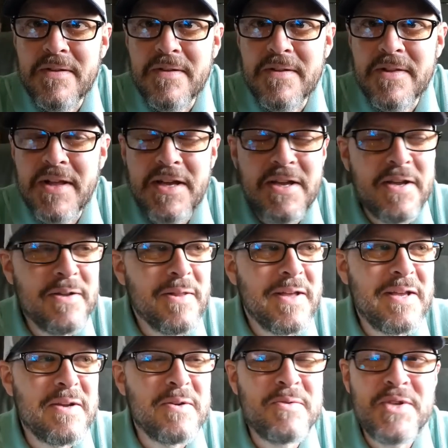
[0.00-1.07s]
Like
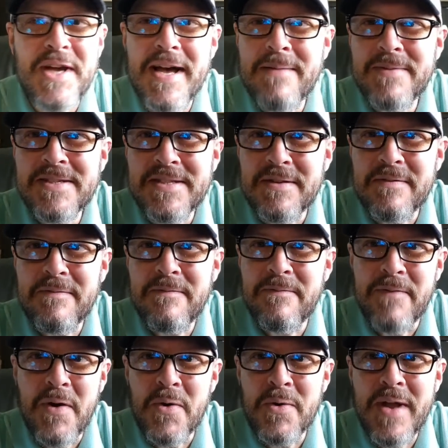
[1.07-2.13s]
your job isn't
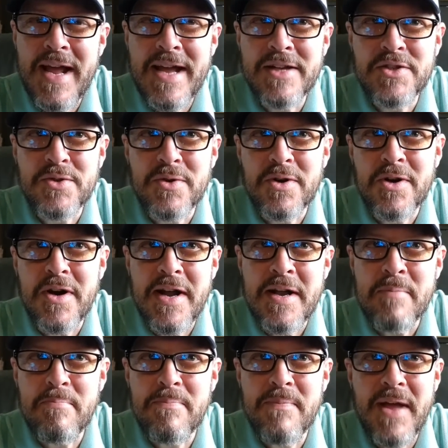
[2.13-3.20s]
phone answerer
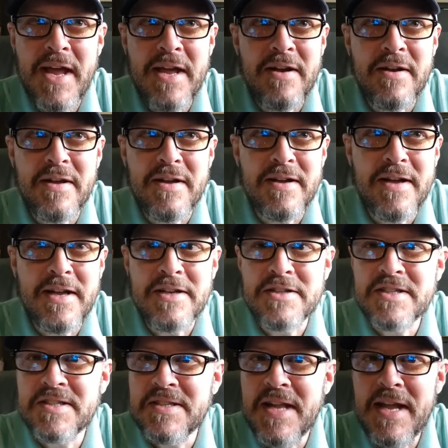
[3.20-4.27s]
and
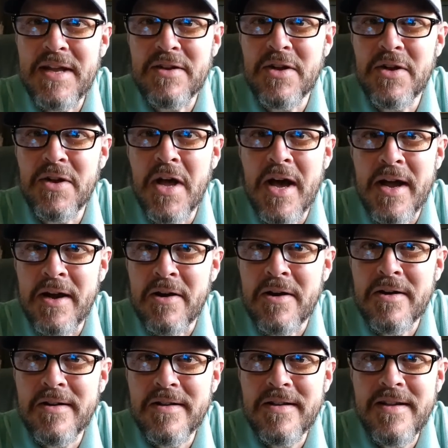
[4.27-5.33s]
snake denier.
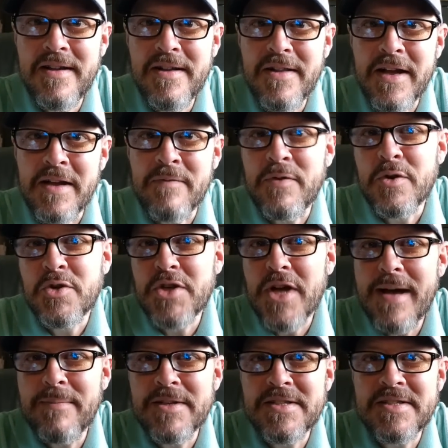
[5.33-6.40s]
Like if your
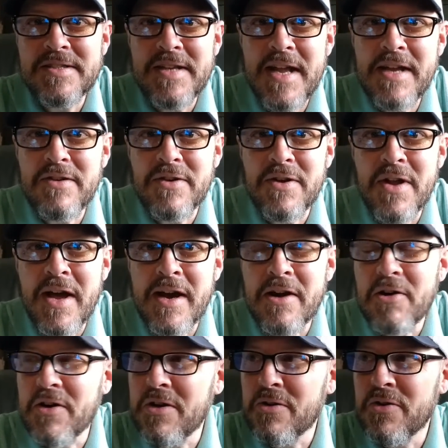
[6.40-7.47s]
job is snake denier,
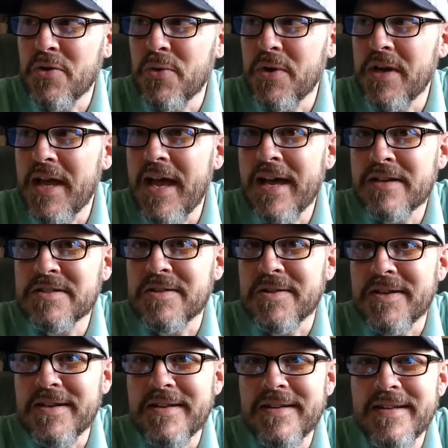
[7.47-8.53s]
you're doing
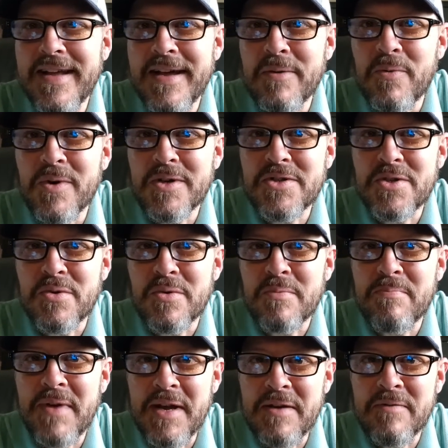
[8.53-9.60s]
excellent at what you were
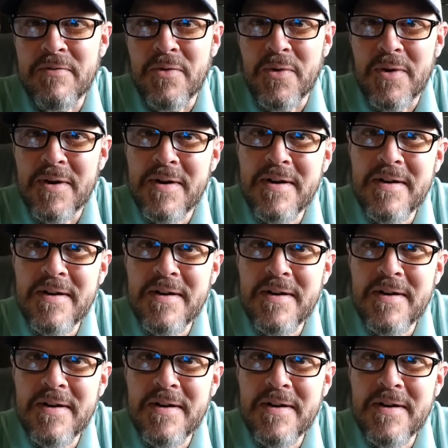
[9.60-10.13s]
paid for.